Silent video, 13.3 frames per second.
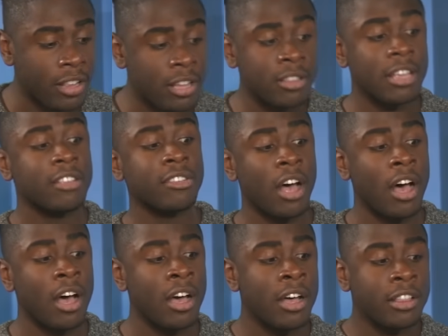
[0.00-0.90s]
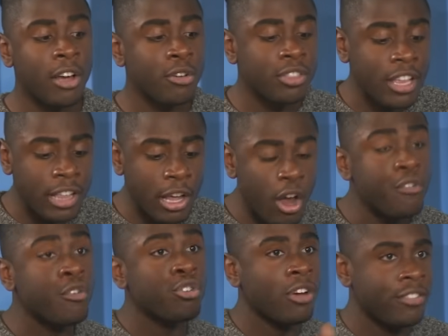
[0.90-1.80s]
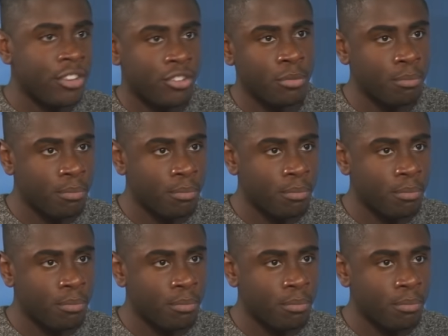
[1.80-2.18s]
And it's they're going through a transition,